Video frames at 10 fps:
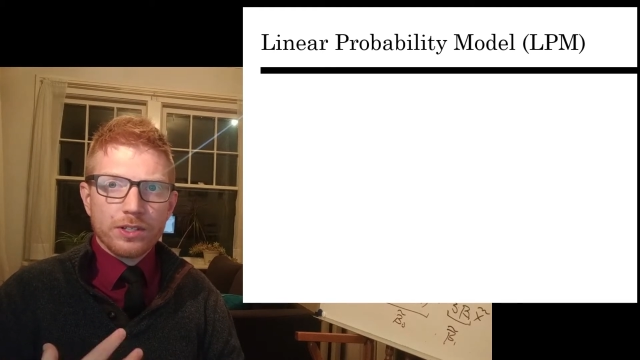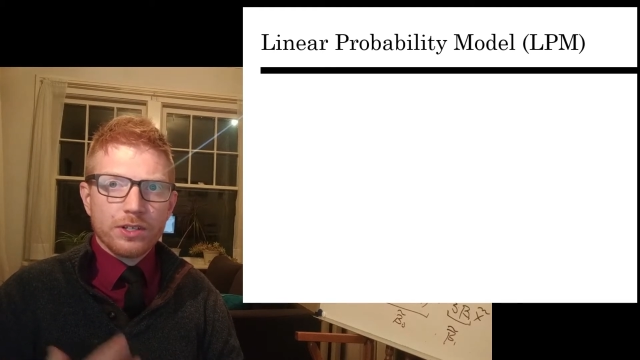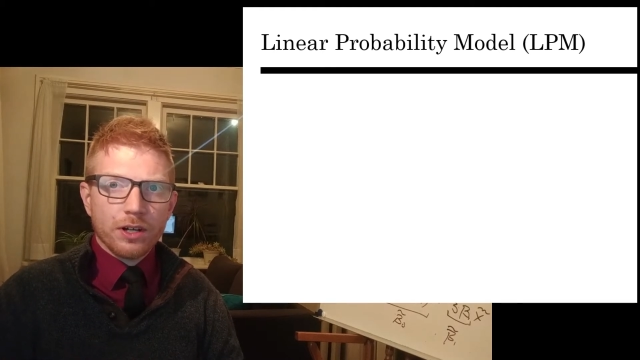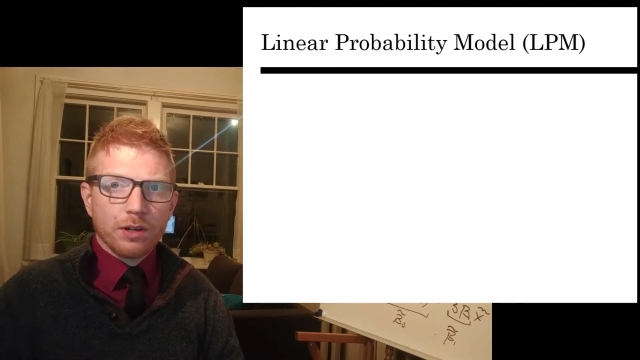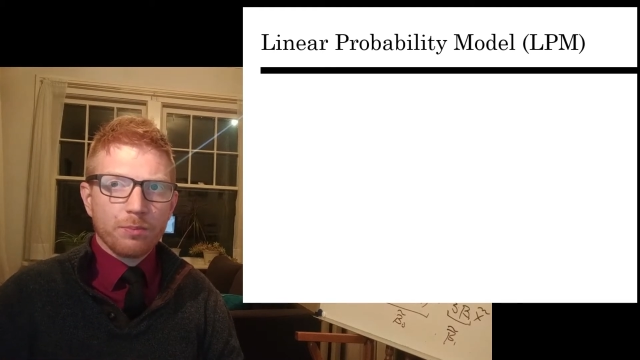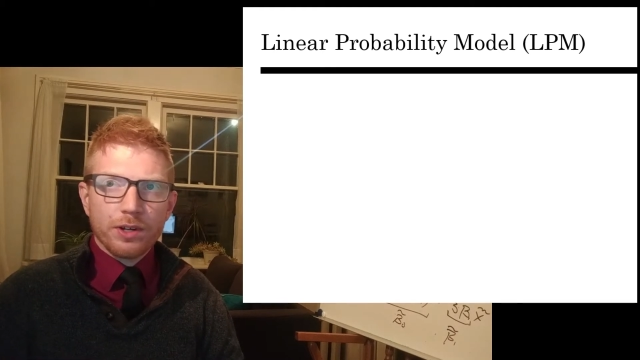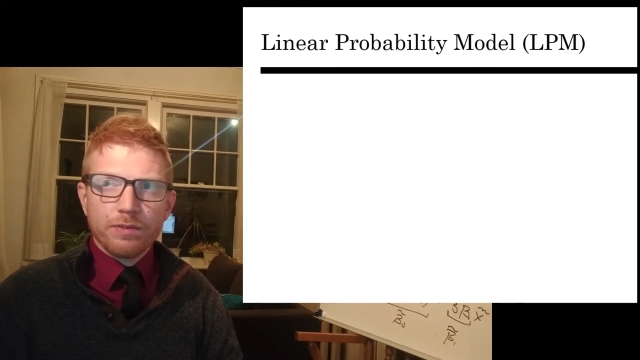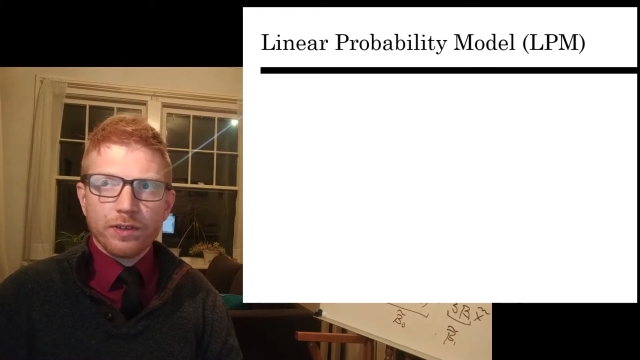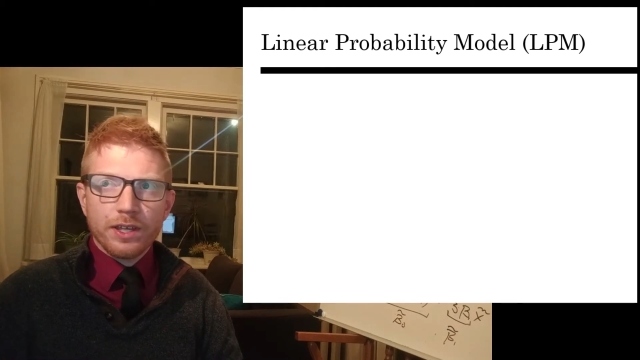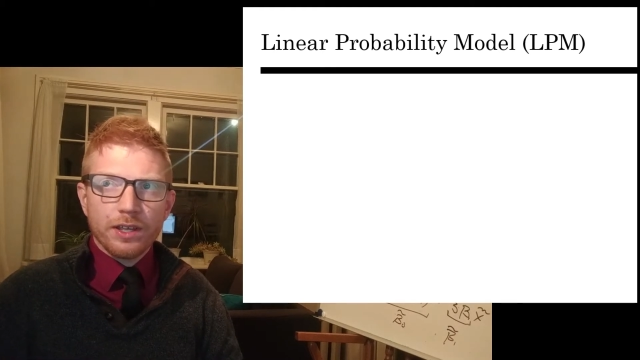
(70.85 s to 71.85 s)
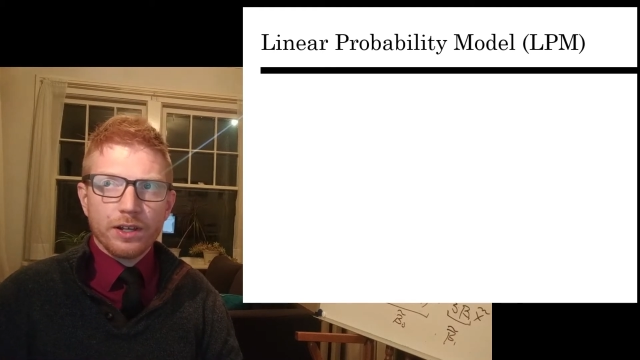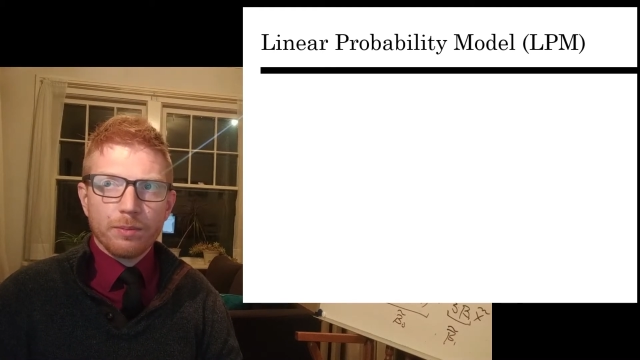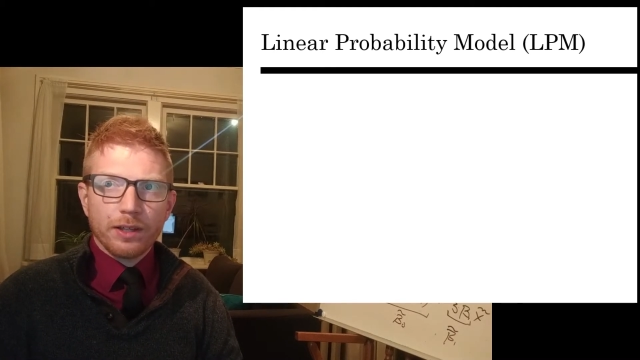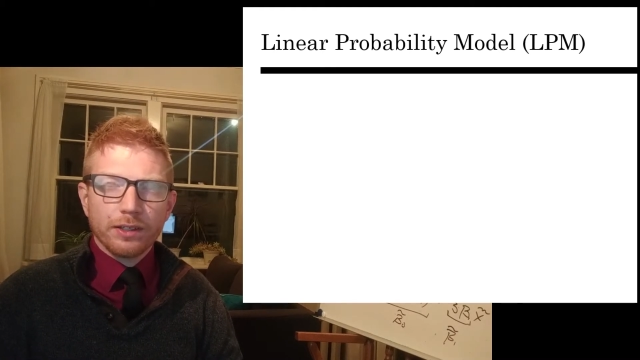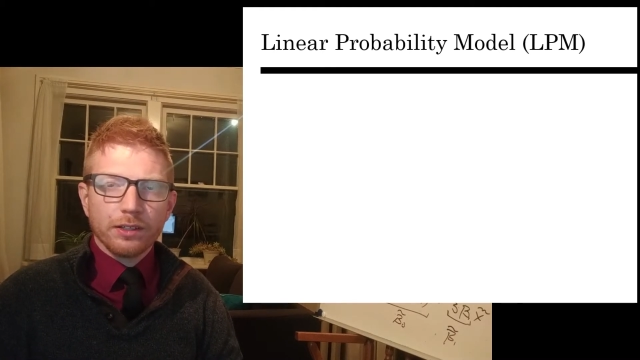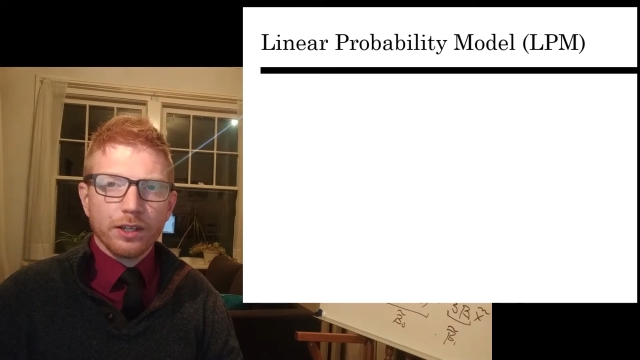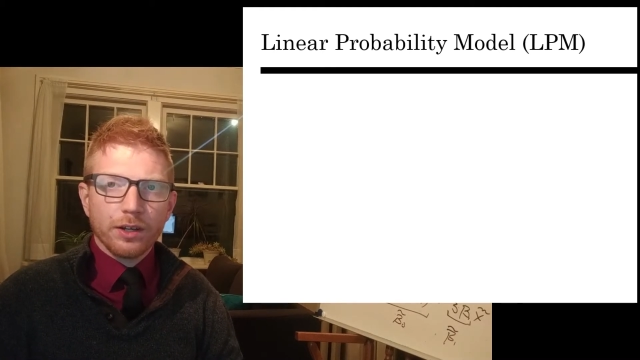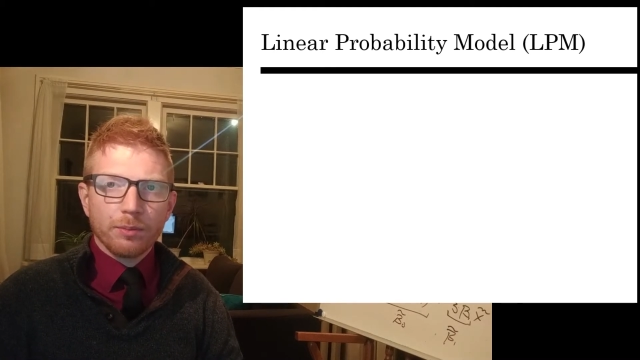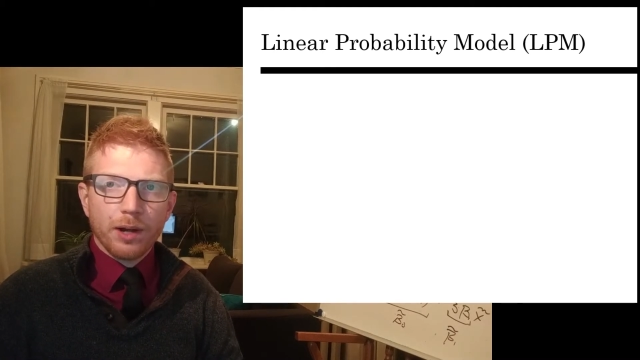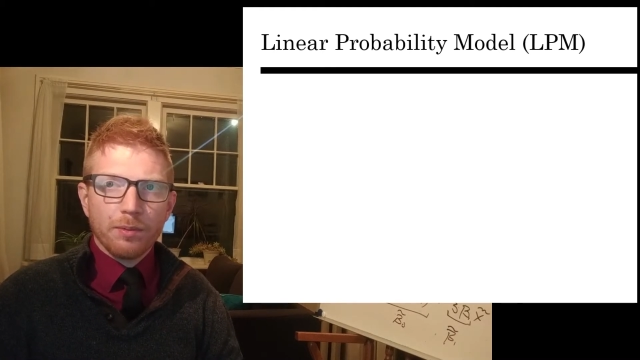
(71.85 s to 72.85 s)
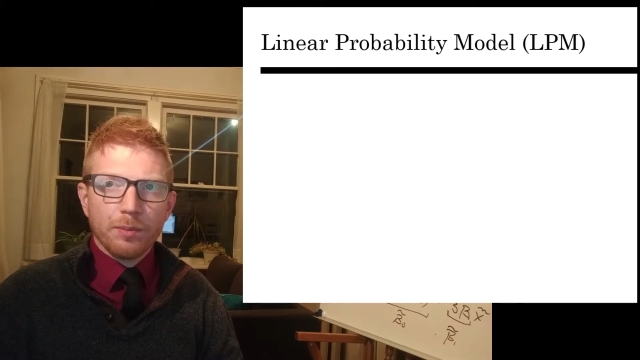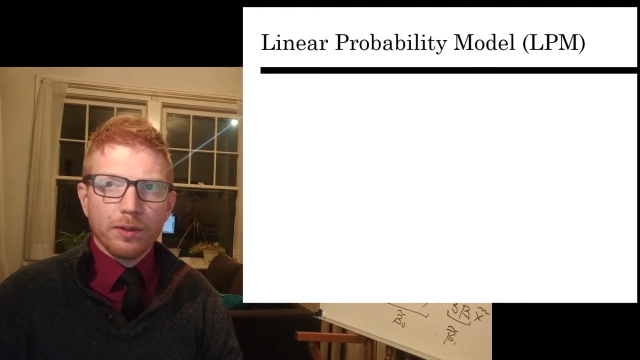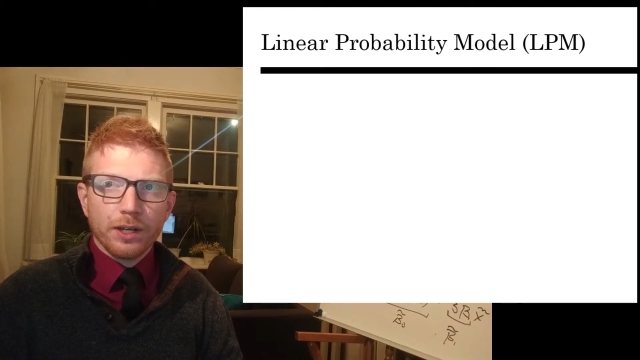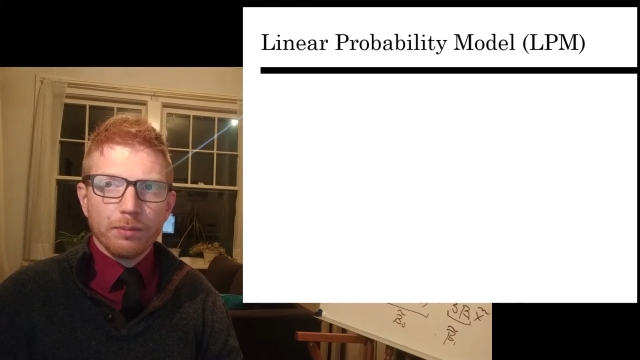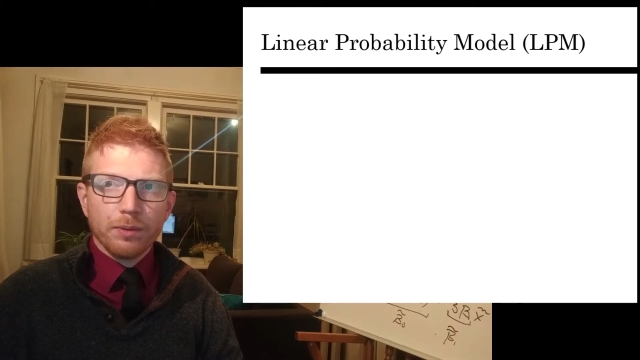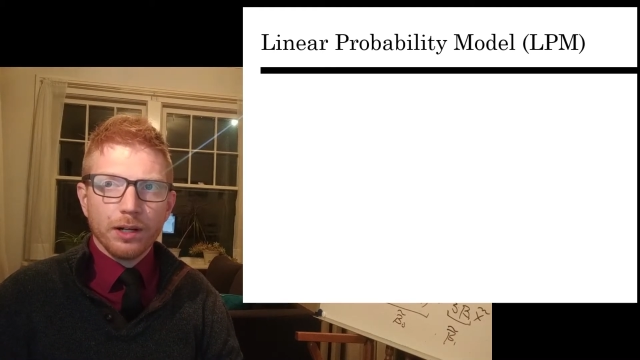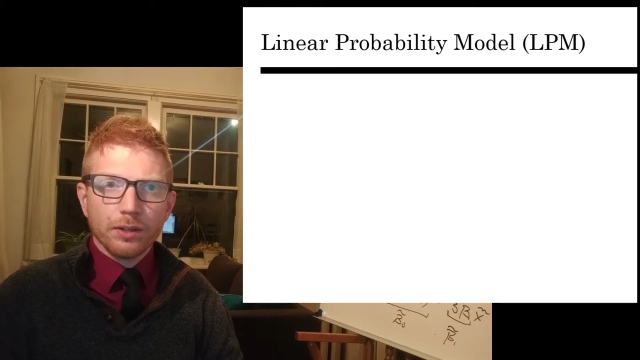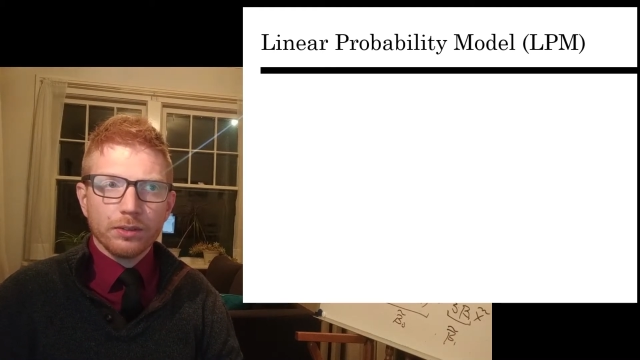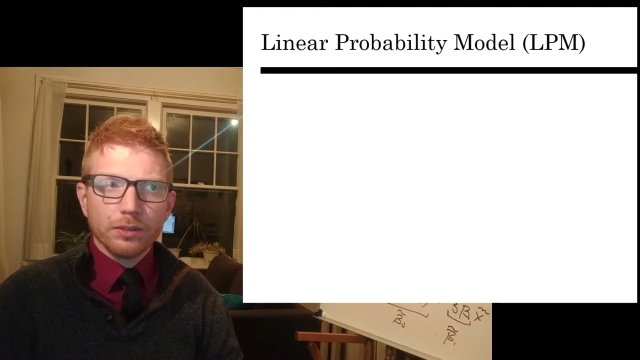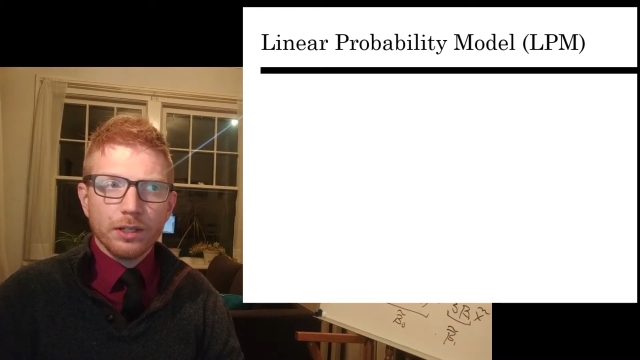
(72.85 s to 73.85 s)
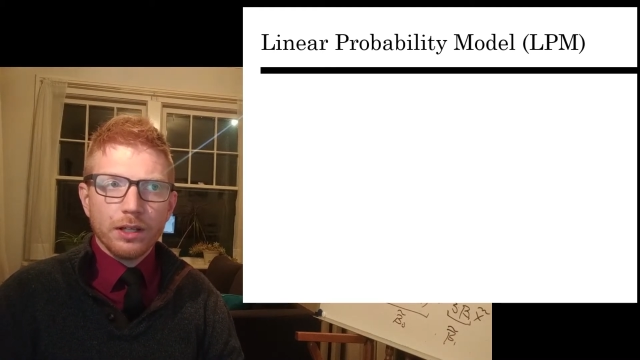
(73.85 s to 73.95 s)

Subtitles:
to talk briefly here about the linear probability model.